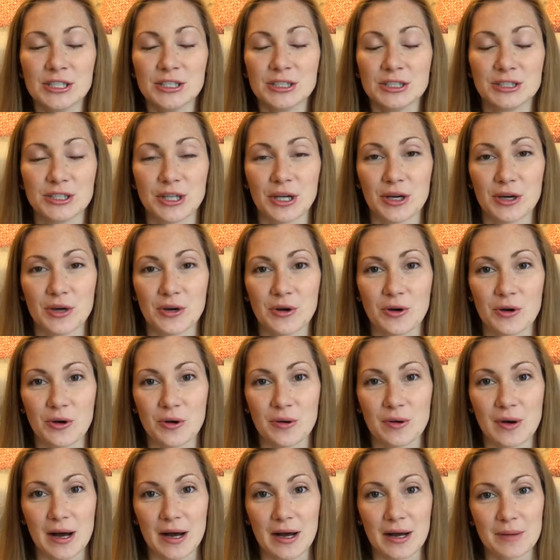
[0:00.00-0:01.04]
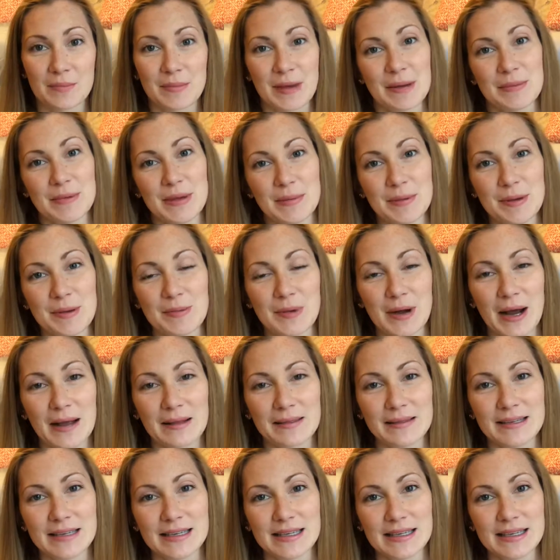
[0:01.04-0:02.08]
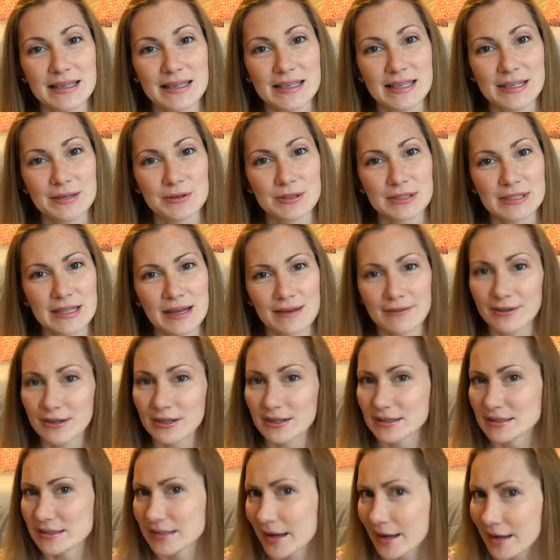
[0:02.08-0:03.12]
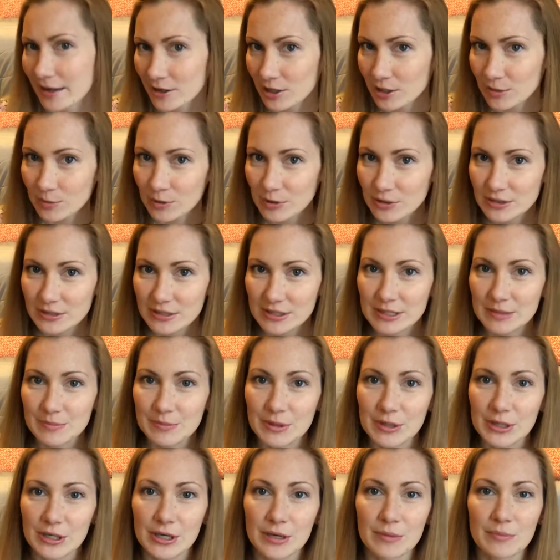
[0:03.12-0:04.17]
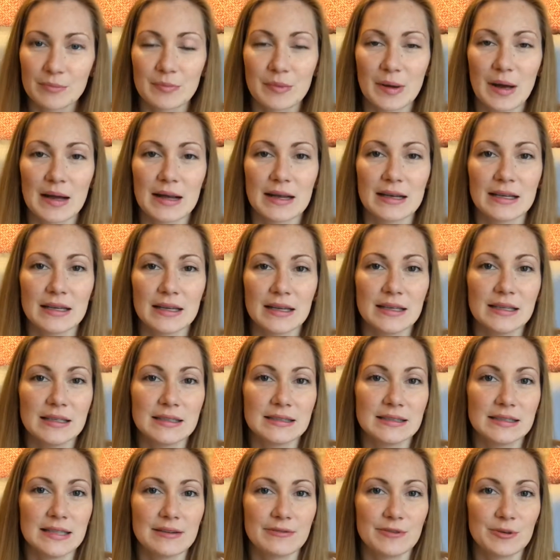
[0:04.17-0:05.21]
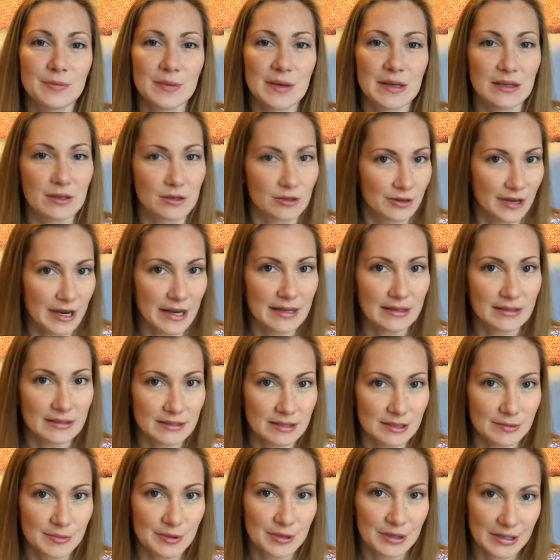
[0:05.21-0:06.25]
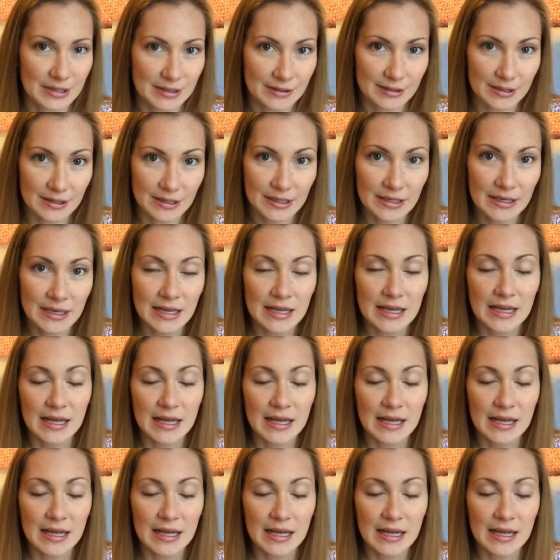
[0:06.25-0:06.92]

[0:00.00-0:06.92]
So my baby Bradley, he was never a terrible sleeper, but he's never been a great sleeper either.